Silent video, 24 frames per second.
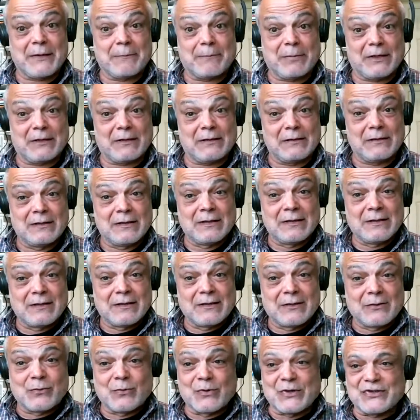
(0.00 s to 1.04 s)
people,
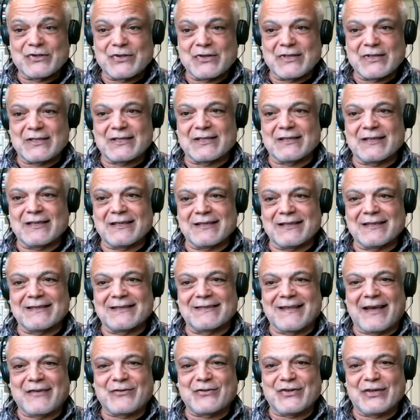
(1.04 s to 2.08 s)
which is
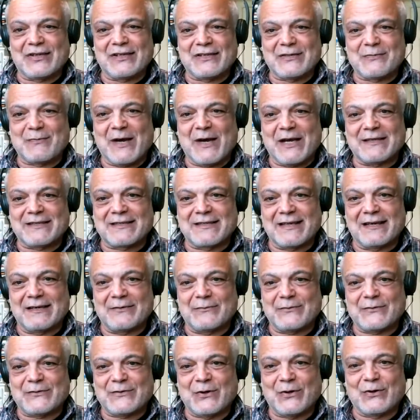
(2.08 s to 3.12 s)
dangerous by
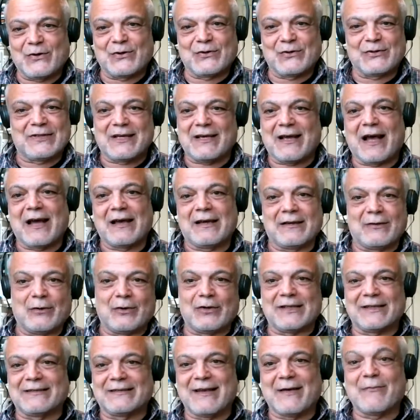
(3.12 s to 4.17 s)
itself. So they hire
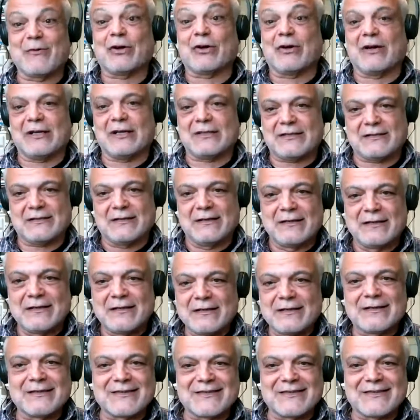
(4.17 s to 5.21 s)
only Democrats.
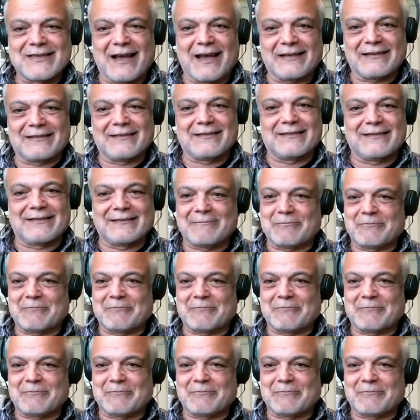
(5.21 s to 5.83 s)
Does that